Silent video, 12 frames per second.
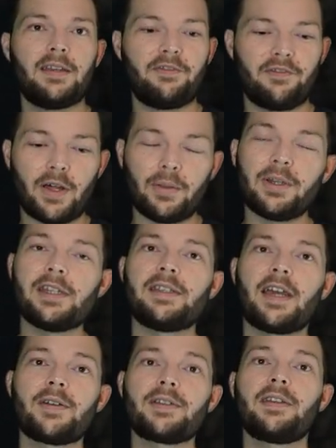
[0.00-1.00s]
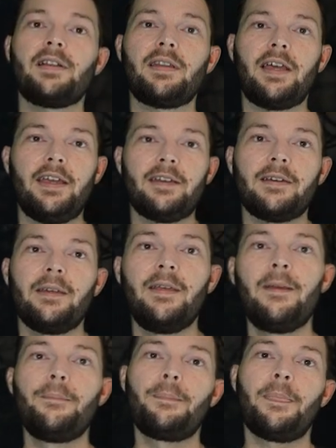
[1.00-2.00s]
They followed it down to the lake
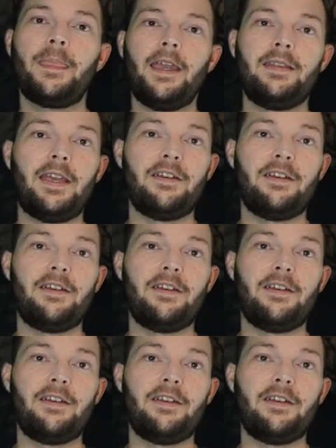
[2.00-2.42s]
and